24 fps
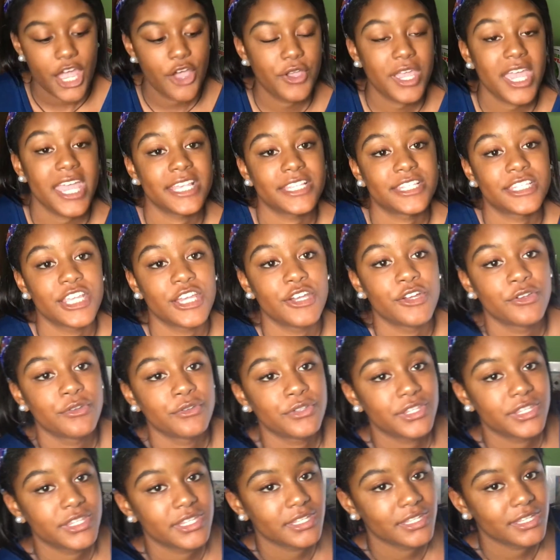okay, so
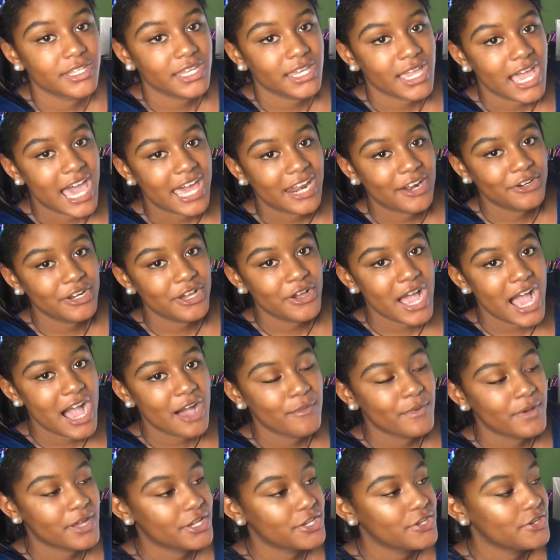I don't know
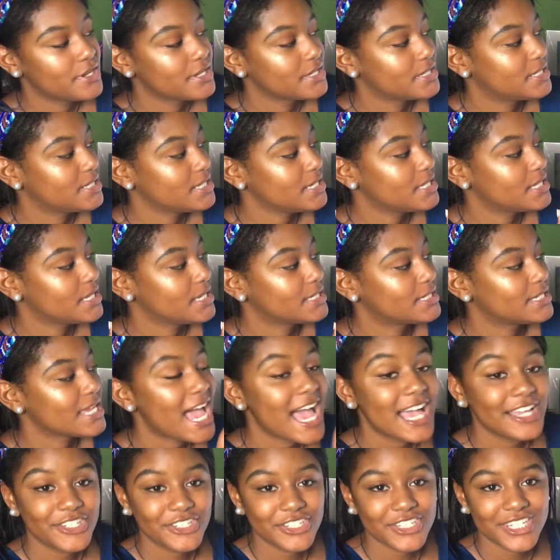how well you can see this.
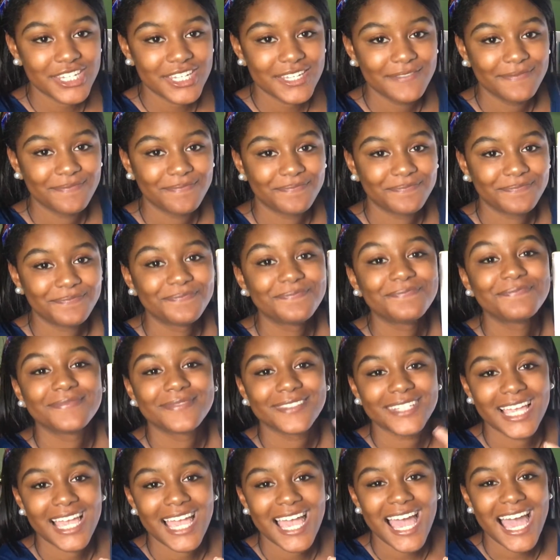Actually,
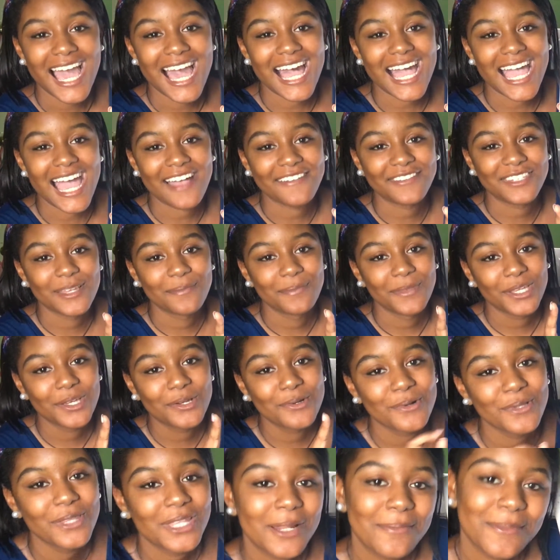I have something
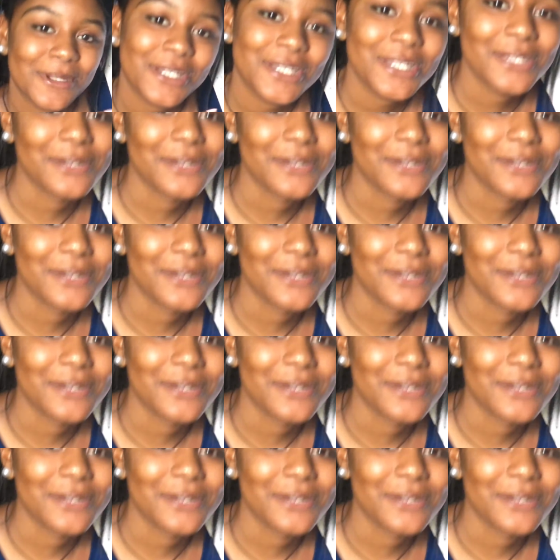cool that I'm gonna